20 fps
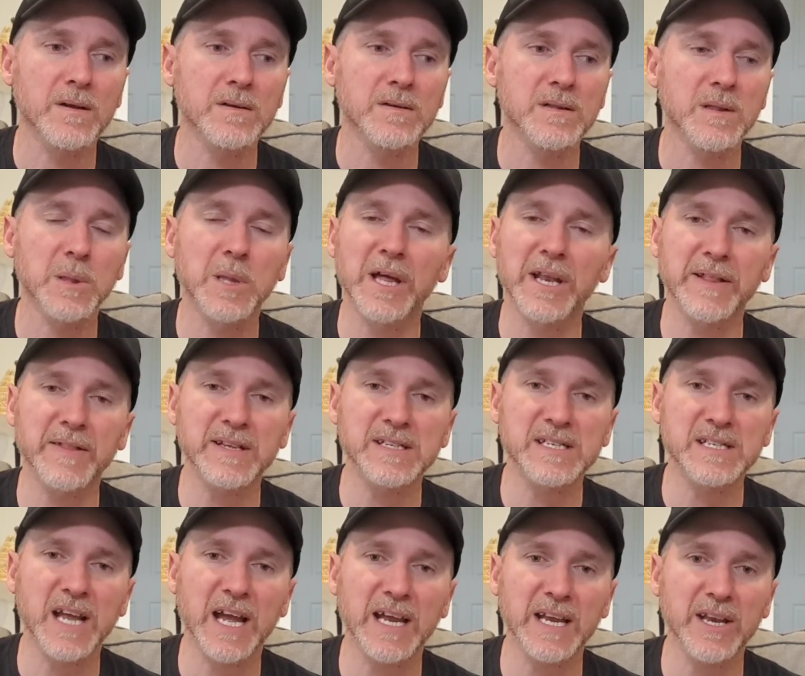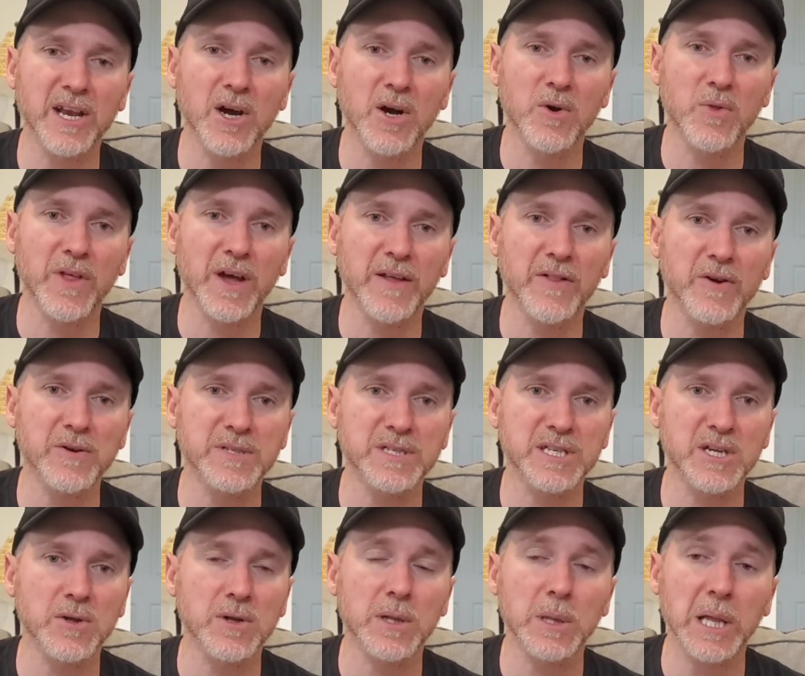letting the state know that there's
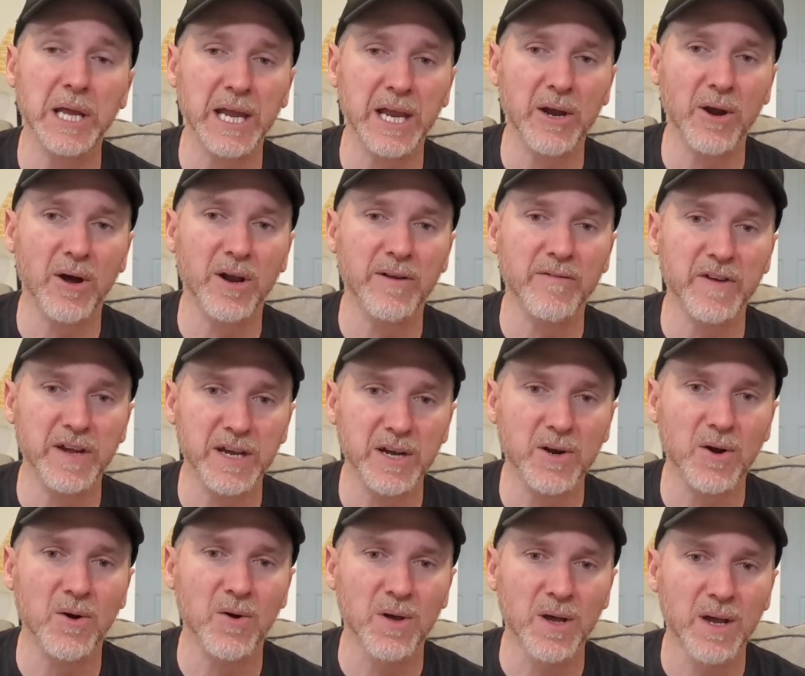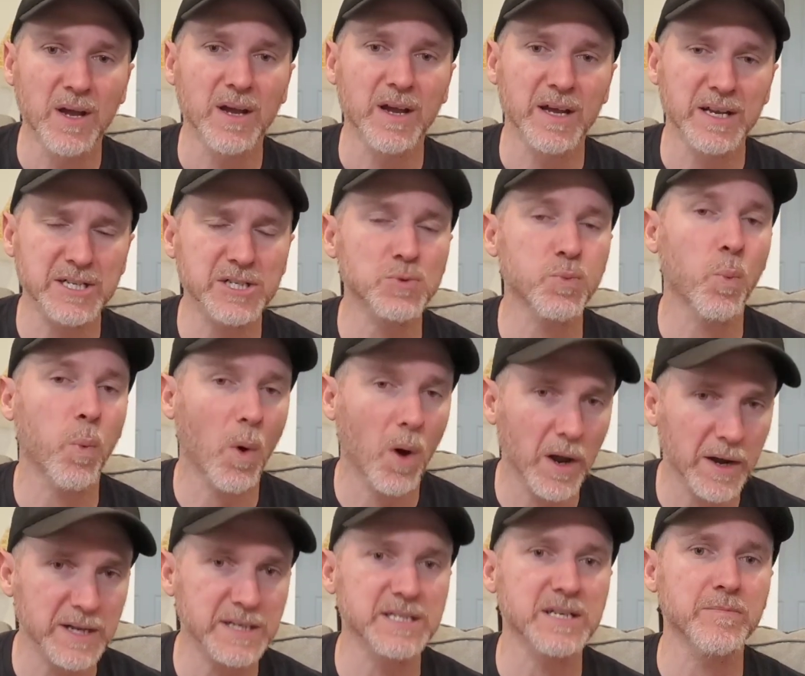still a lien on a vehicle, and just
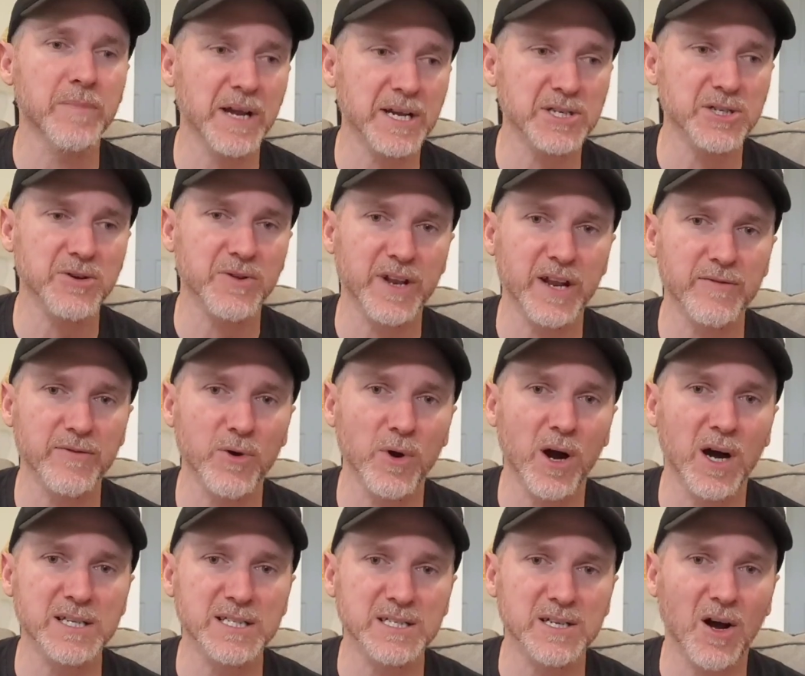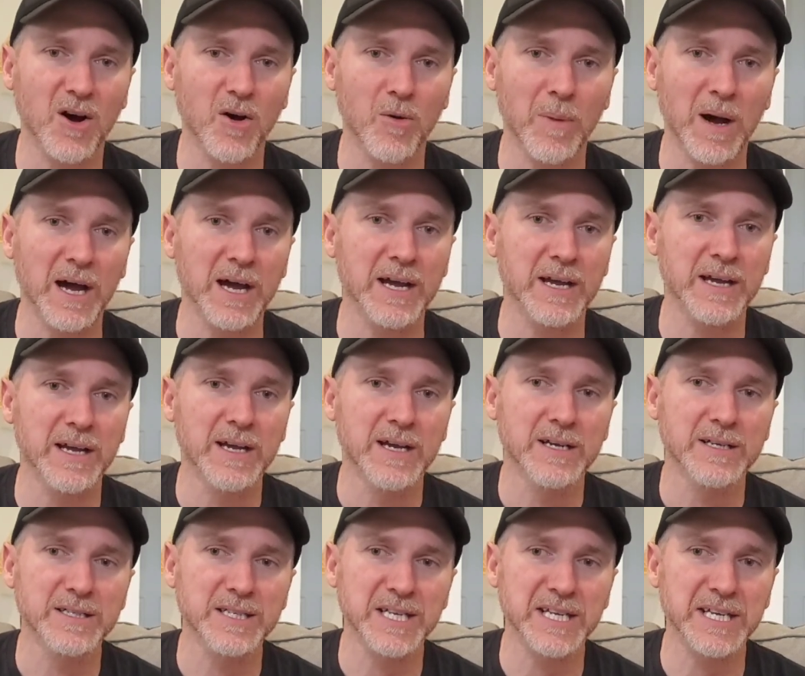wanted to make sure that I've crossed all my
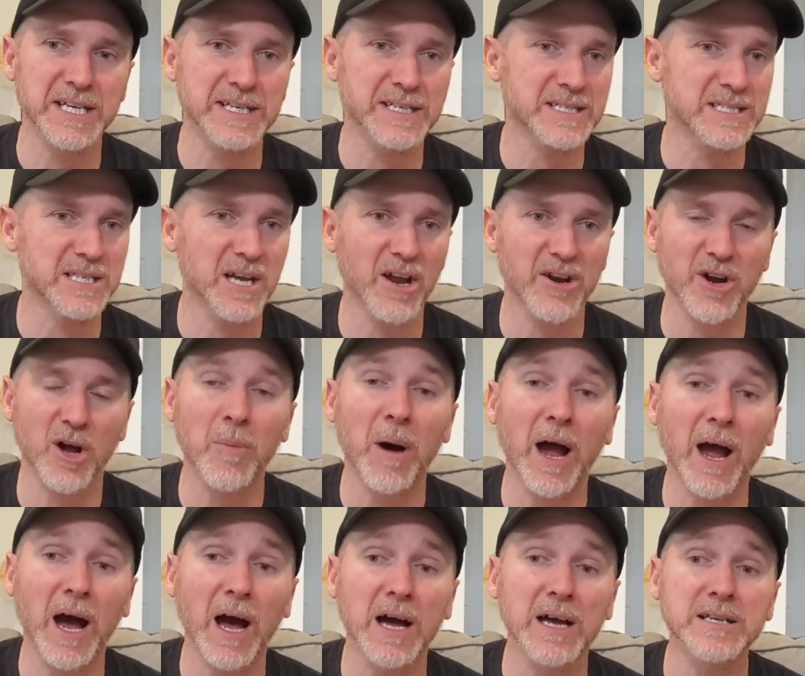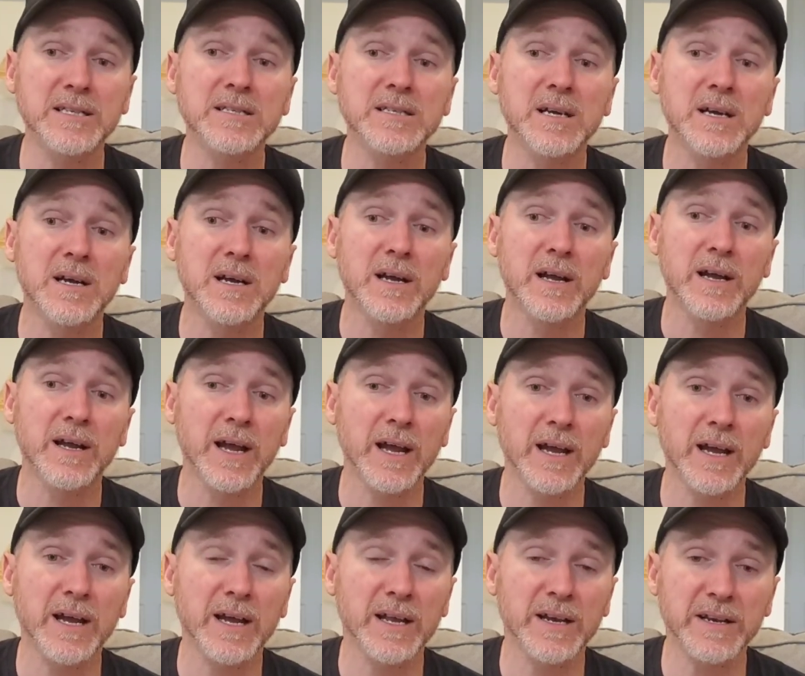T's, dotted all my I's,
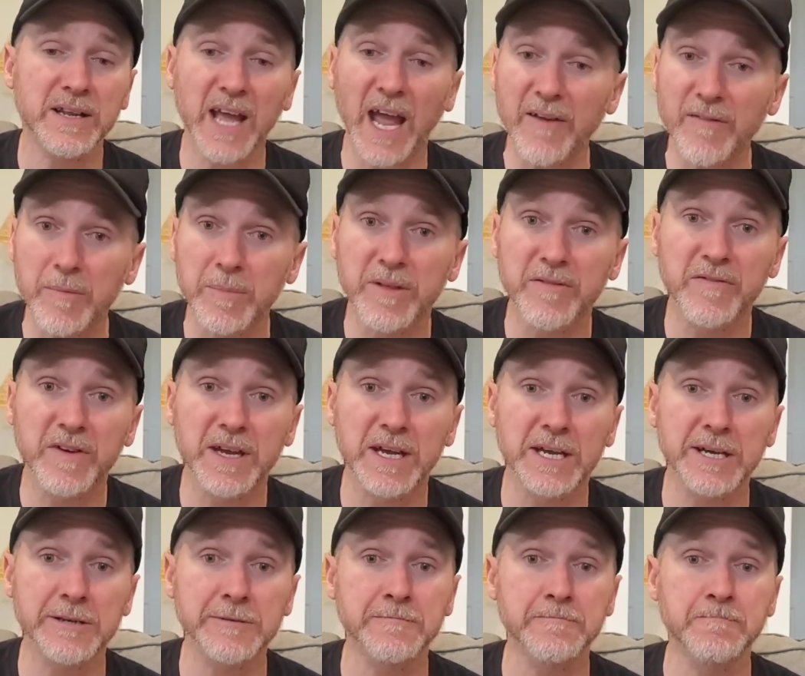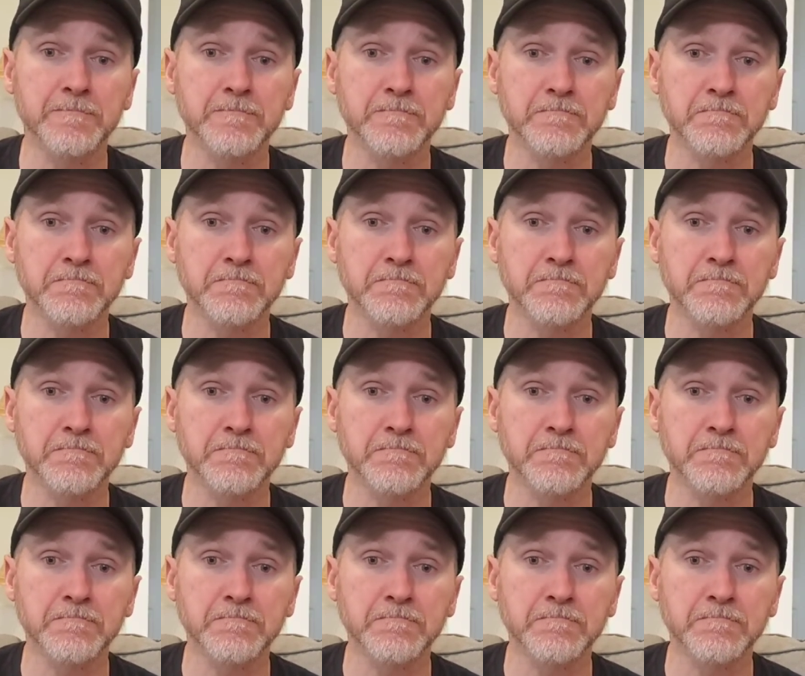and gave him the VIN.